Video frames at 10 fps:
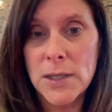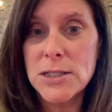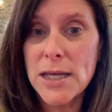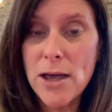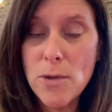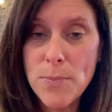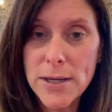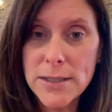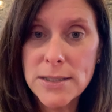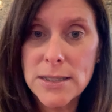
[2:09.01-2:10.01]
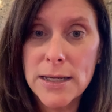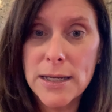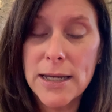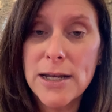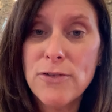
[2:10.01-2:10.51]
to help us
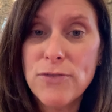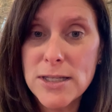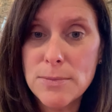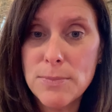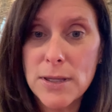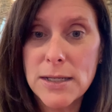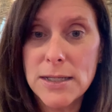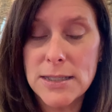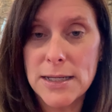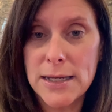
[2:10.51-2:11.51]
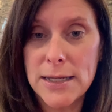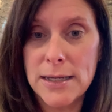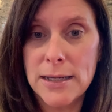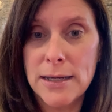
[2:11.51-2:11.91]
in a feasibility study.